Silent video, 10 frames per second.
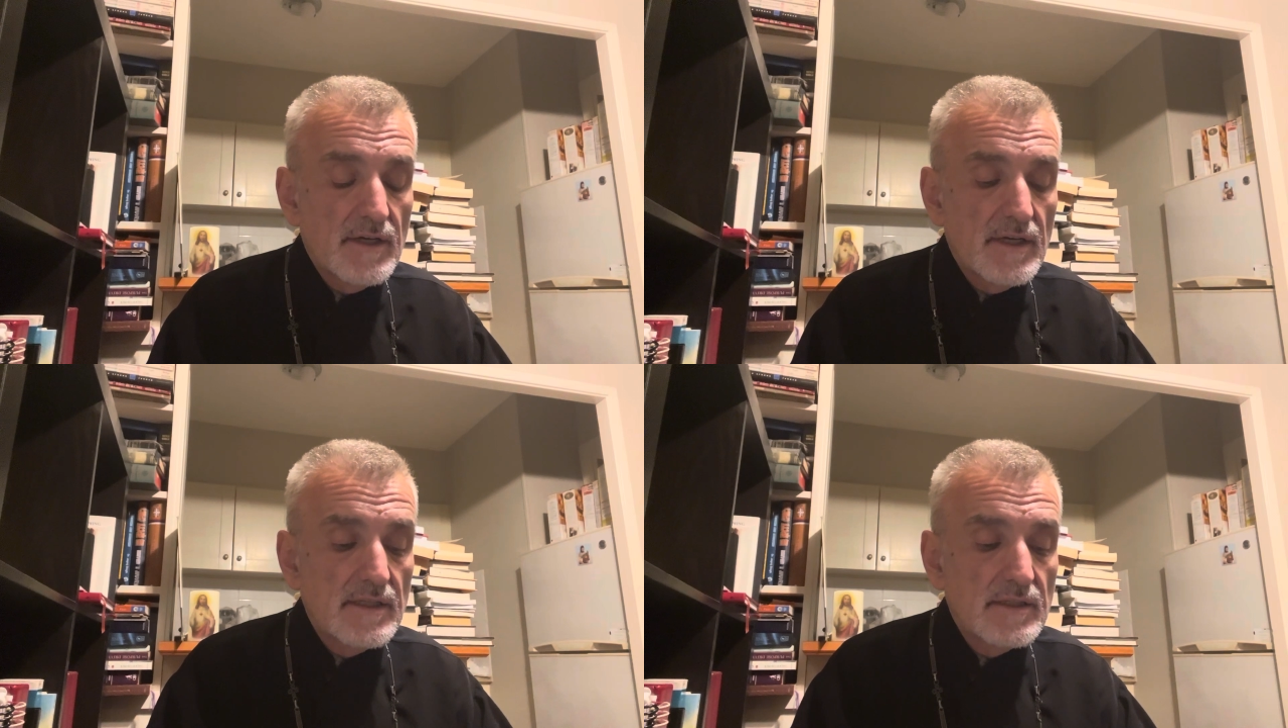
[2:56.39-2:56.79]

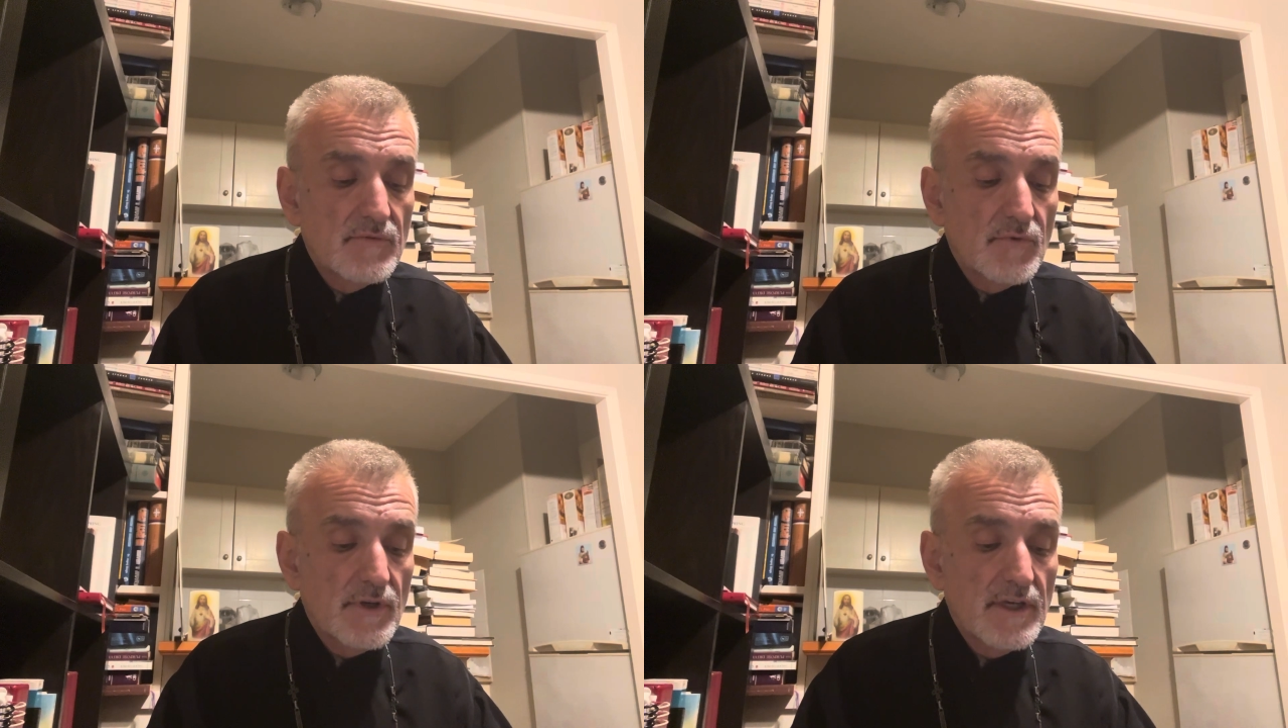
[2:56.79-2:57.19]
is
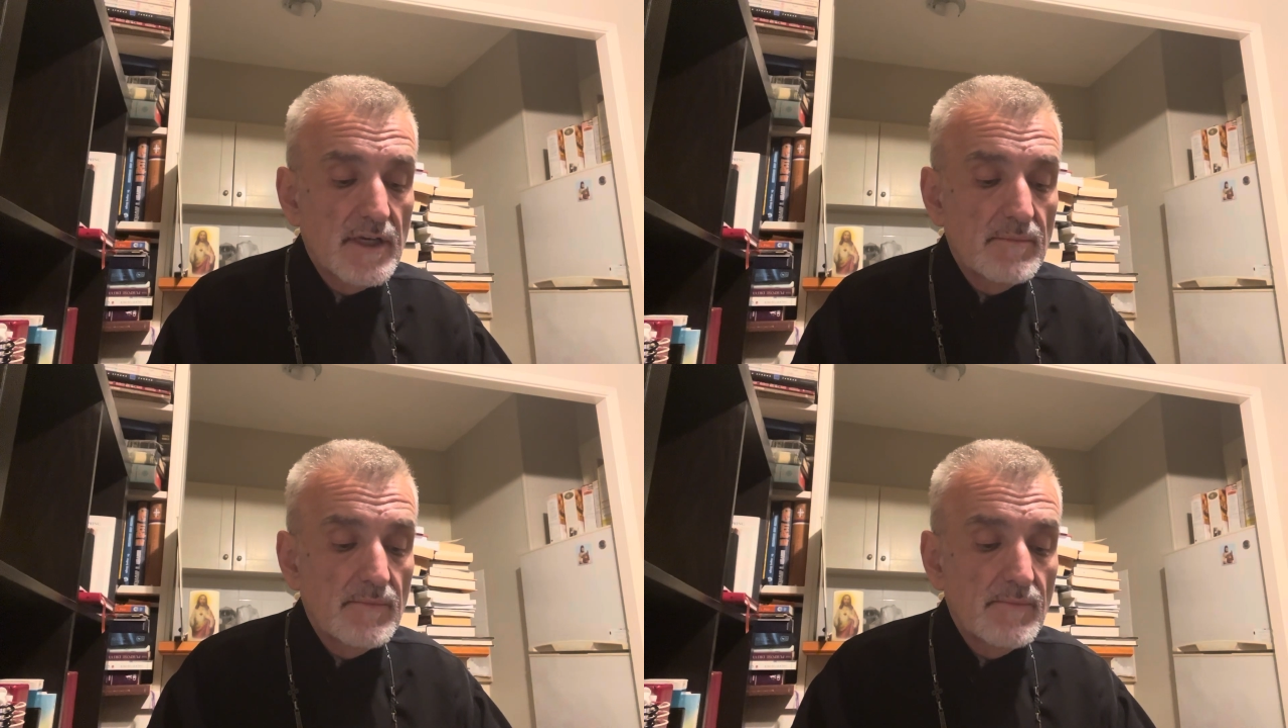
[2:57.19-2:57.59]
for
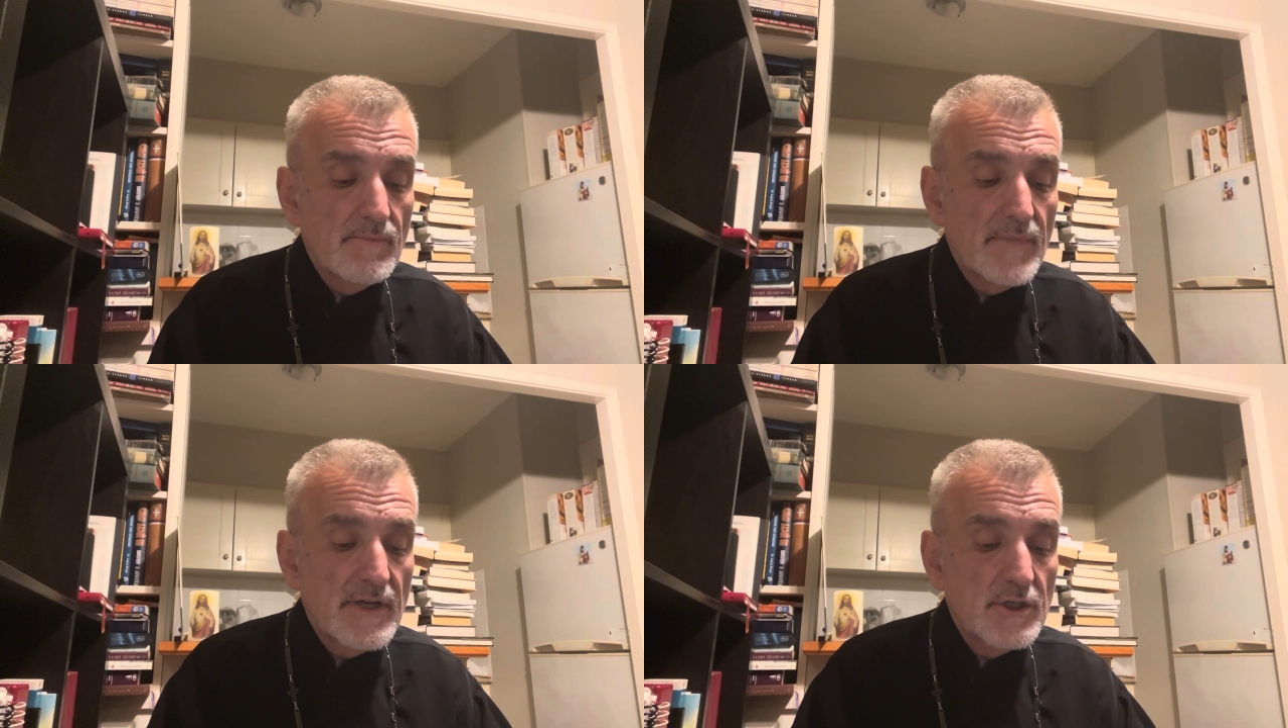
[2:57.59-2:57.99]
him
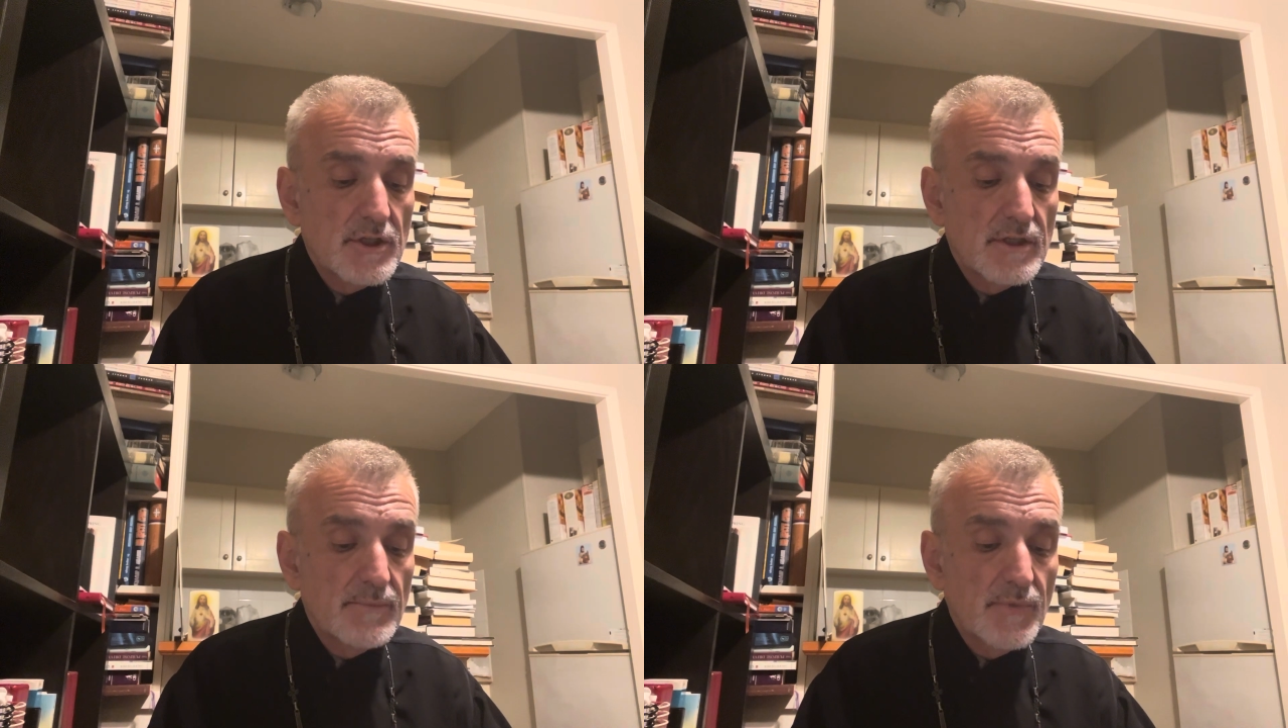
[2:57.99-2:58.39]
mention the